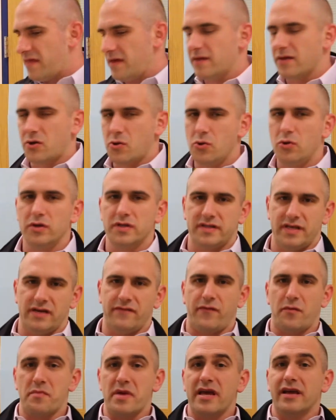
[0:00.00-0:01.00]
I think the coolest
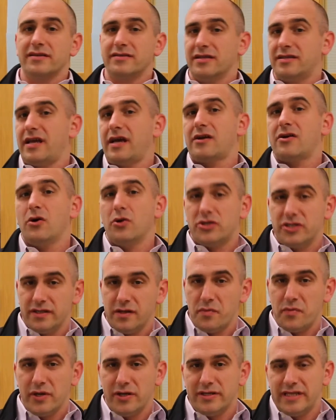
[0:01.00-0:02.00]
thing for me as the tech coach
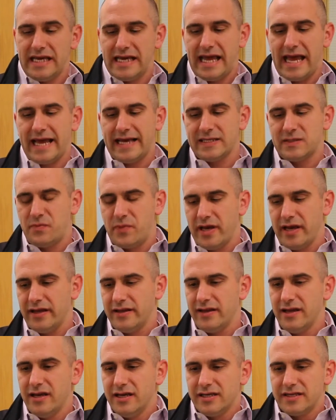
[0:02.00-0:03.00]
in the building has
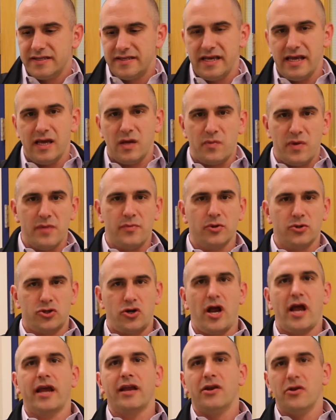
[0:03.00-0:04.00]
been seeing people
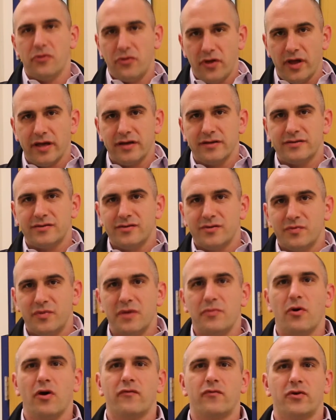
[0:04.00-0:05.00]
trying new things.
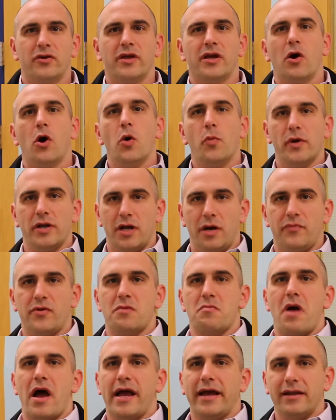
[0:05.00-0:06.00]
People have really opened up
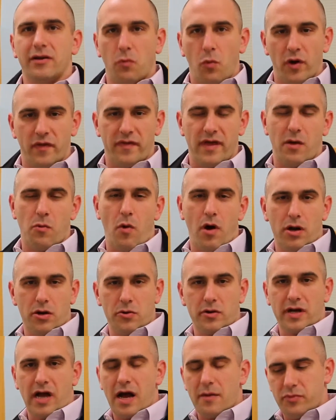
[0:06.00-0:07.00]
their mind to what they want
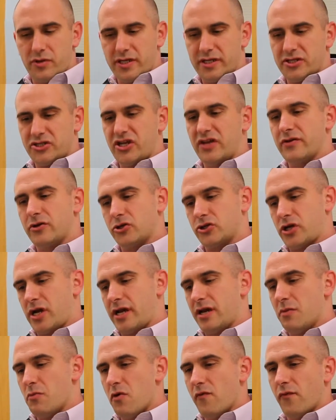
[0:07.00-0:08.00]
to accomplish and they're
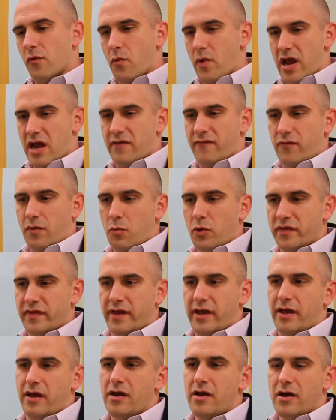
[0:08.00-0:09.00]
trying to move away from what
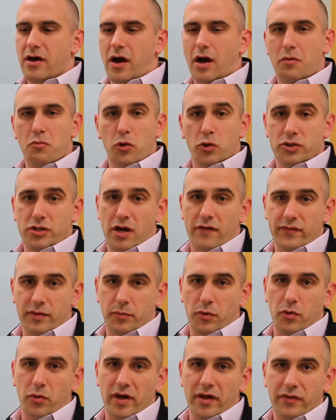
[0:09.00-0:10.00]
they are most
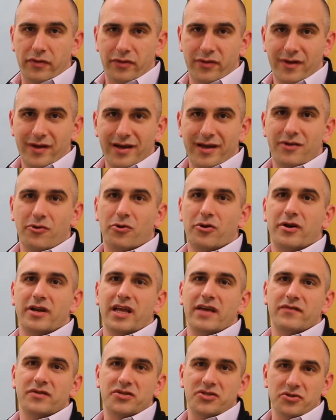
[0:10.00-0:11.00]
comfortable with in order to
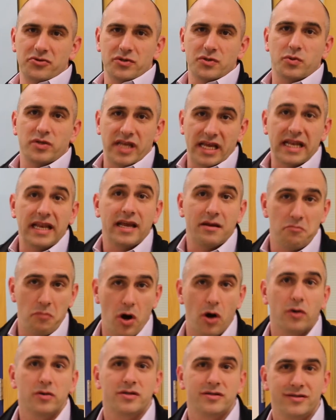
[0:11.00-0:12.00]
give the students what they need
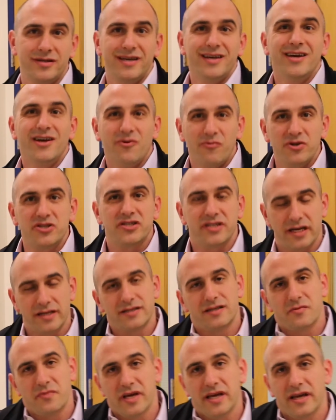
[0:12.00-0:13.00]
most, which
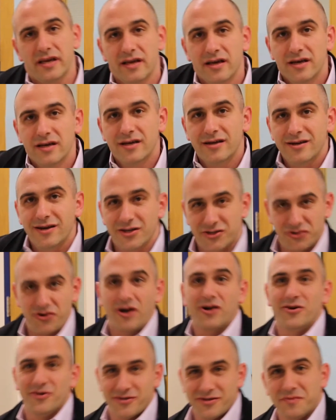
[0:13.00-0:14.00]
tends to be
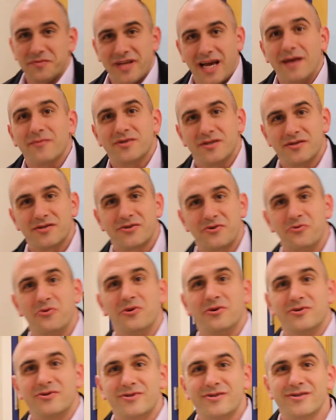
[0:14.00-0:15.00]
struggle sometimes in
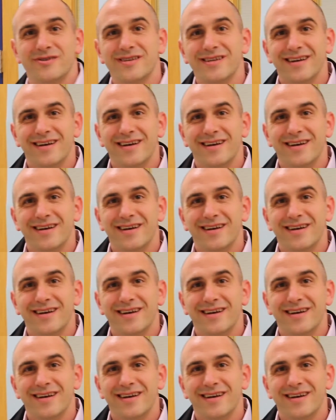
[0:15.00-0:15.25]
schools.